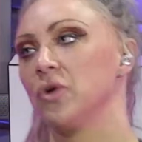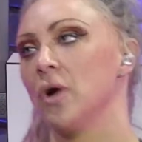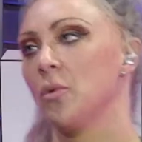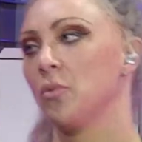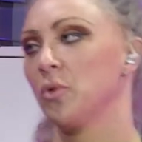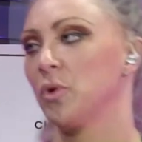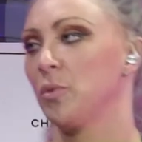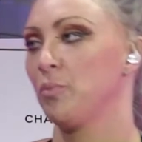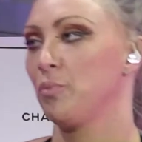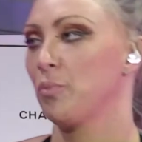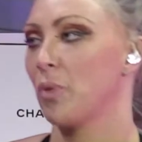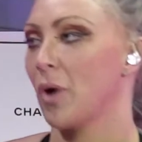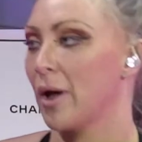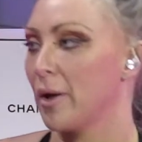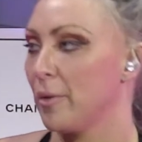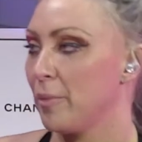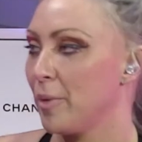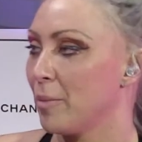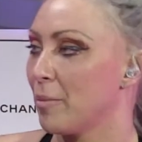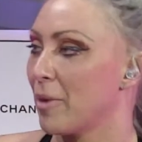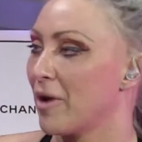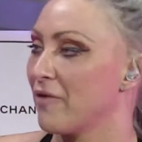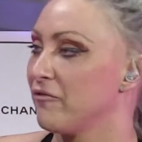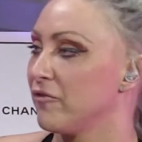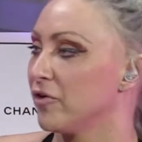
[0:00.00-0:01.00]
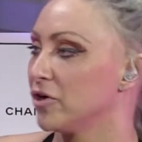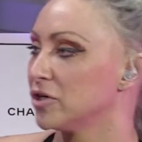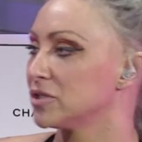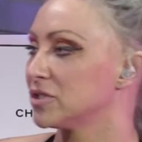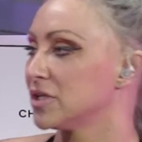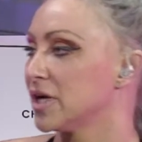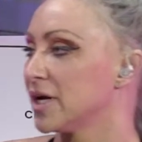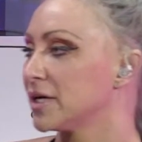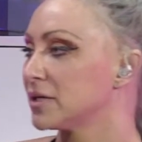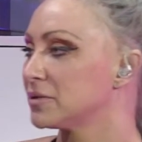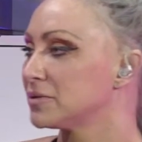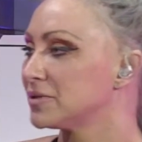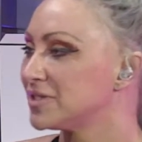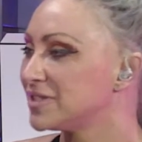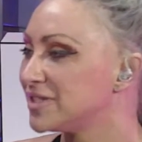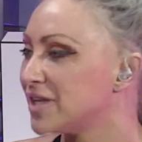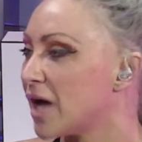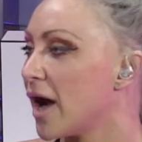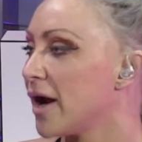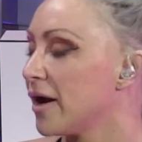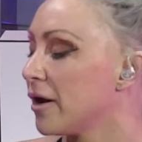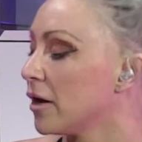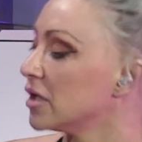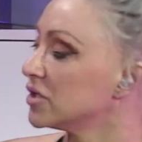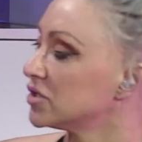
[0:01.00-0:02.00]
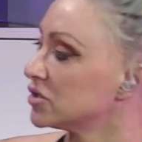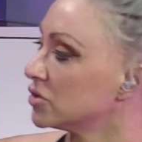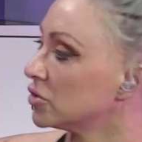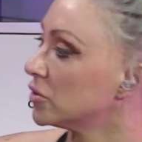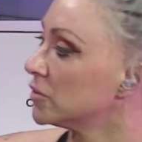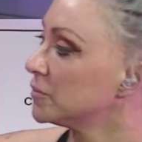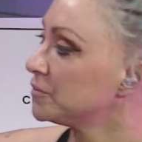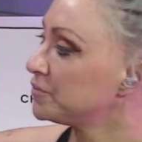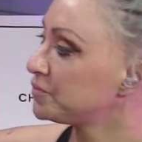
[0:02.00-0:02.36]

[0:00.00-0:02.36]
would probably be my first like side hustle.